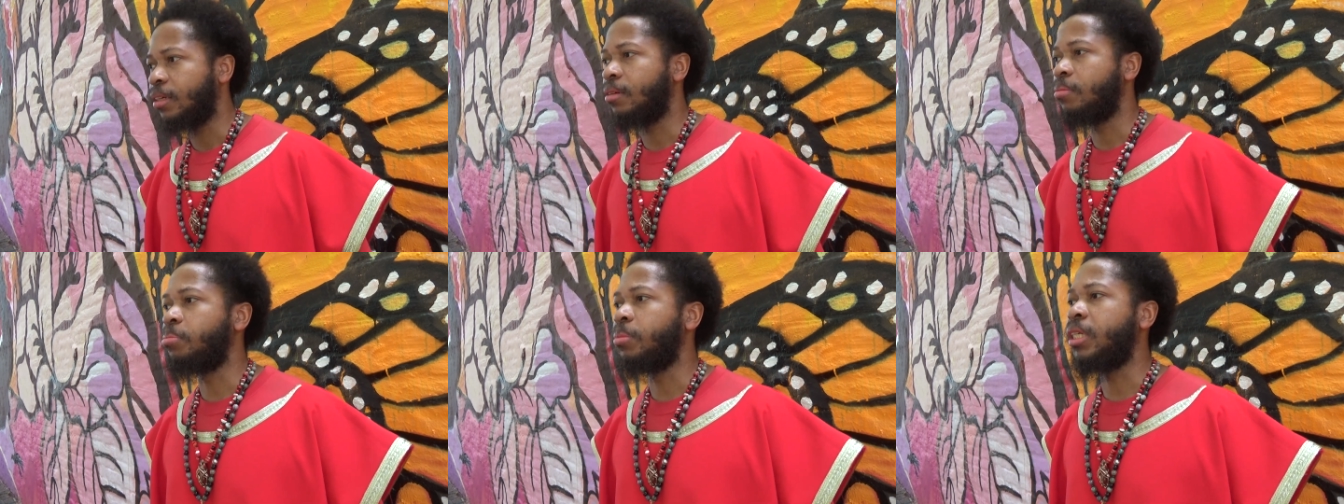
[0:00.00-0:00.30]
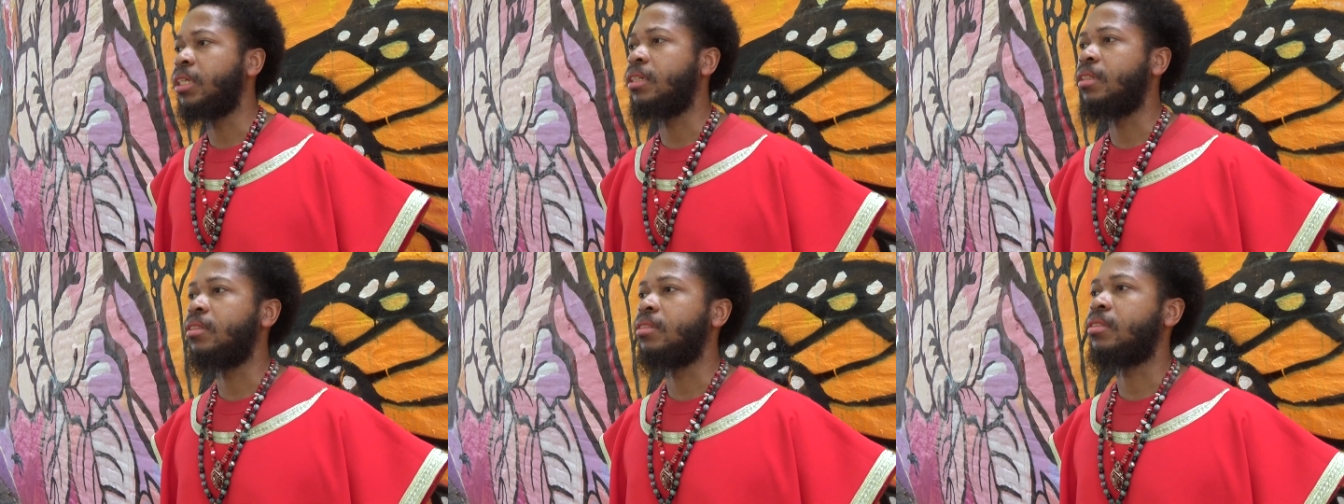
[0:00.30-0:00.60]

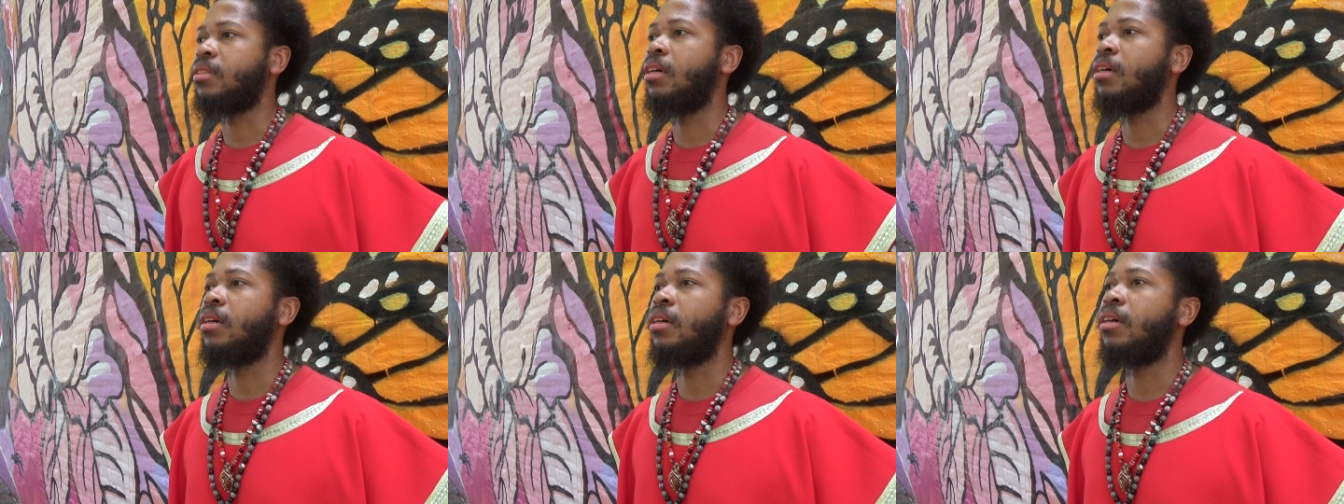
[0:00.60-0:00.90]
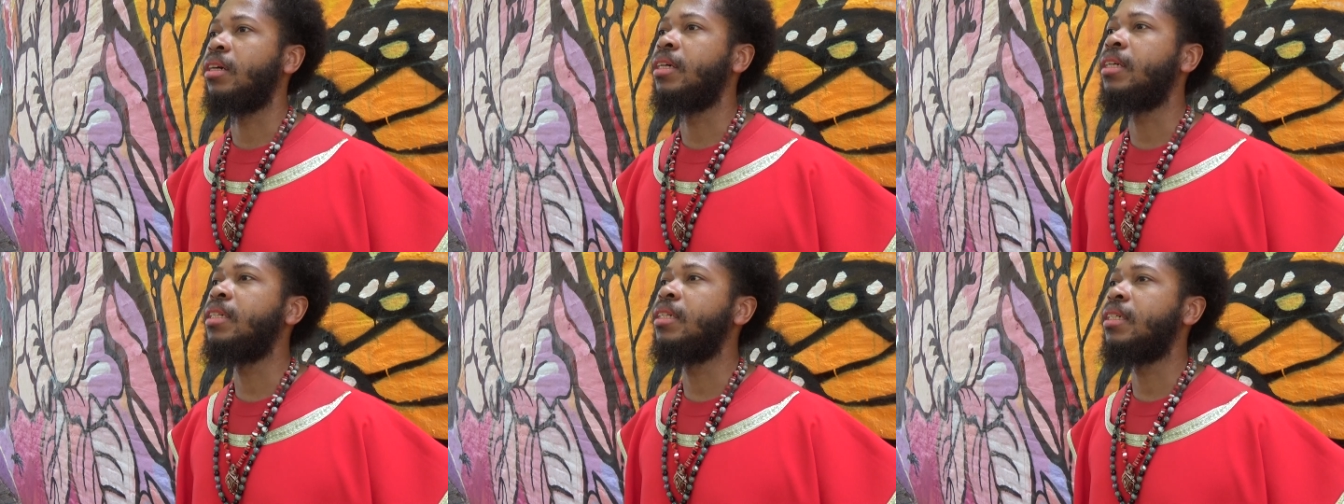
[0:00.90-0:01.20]
means
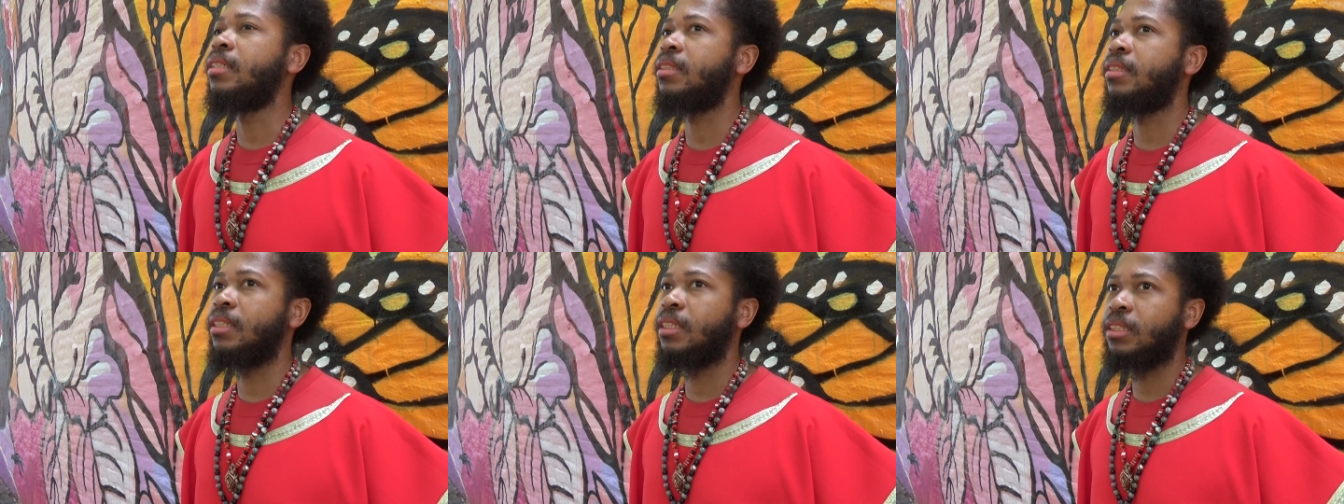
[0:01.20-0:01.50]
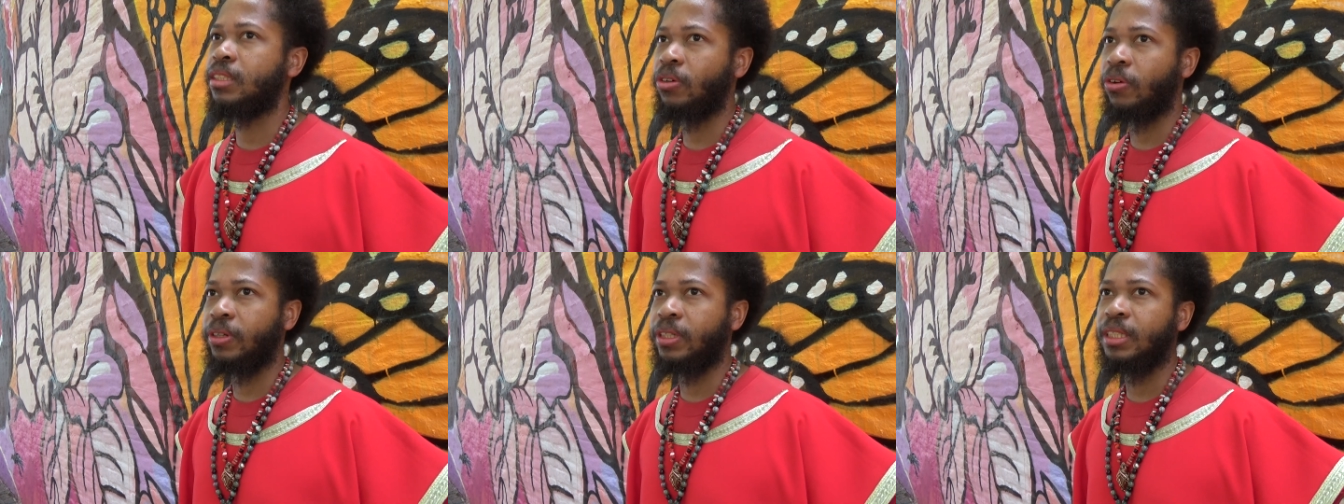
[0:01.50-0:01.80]
uh, he is
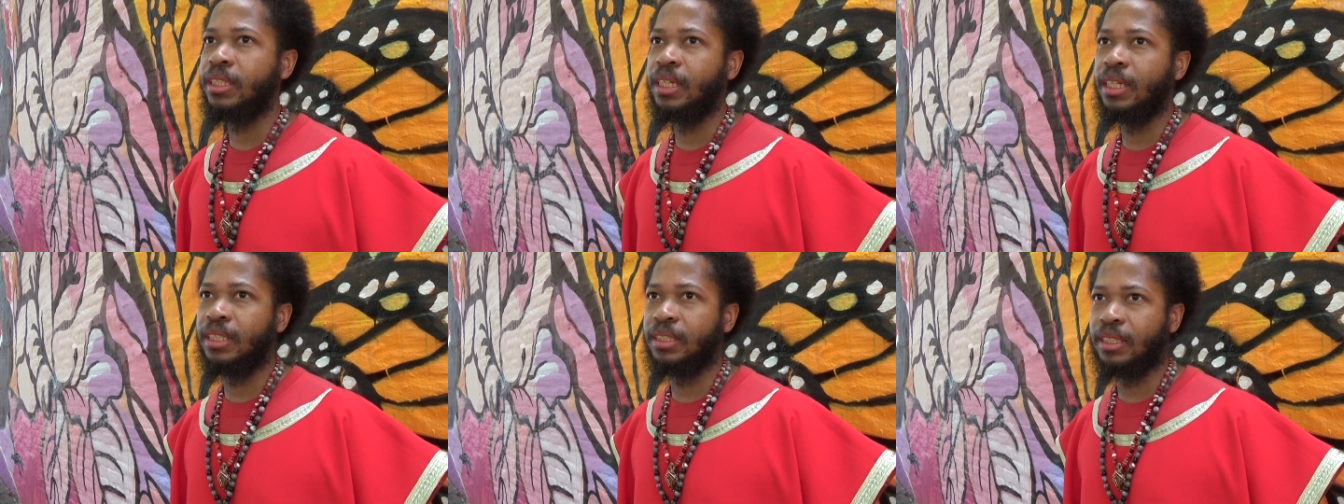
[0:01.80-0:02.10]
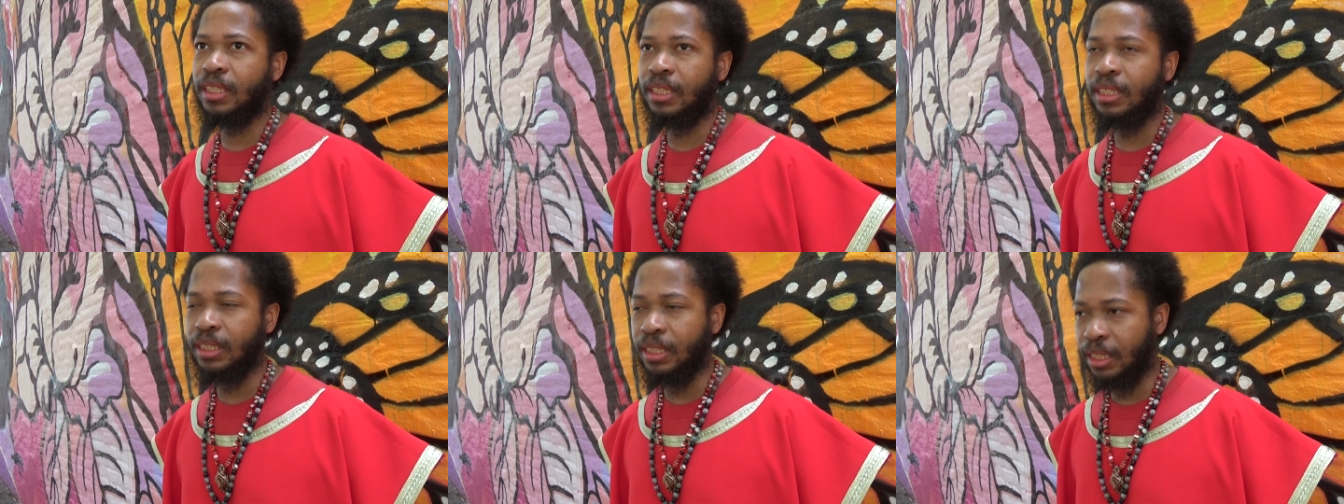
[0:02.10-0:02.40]
this or he is
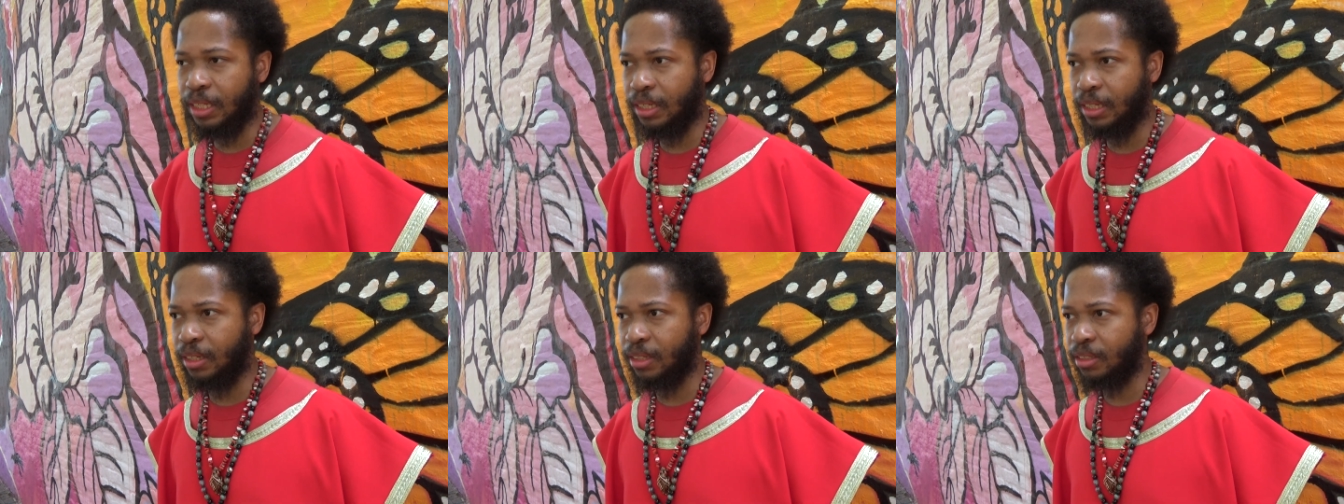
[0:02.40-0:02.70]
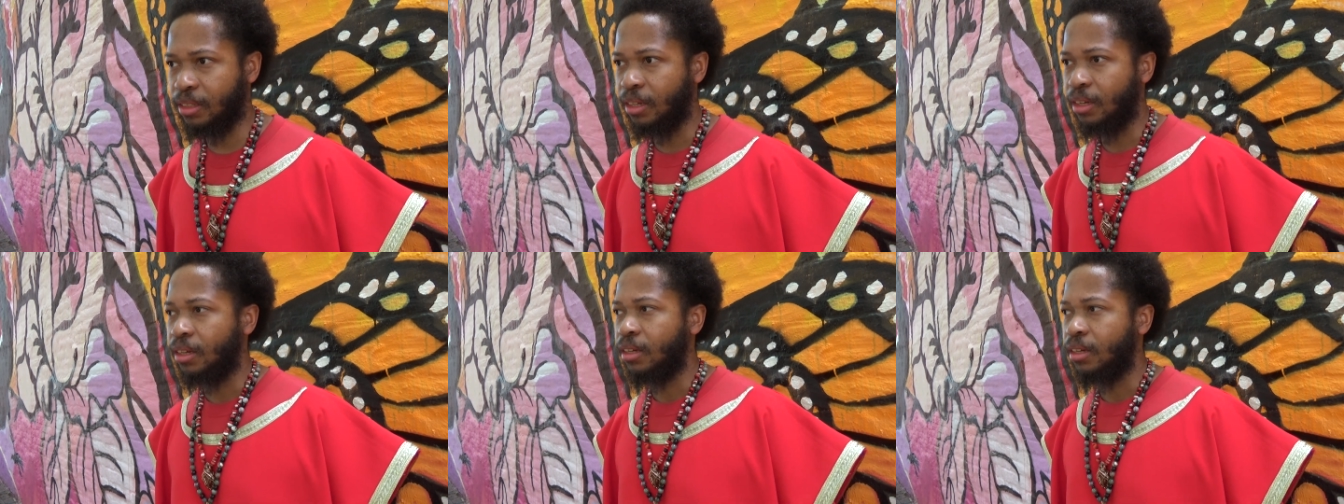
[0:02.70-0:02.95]
that he is.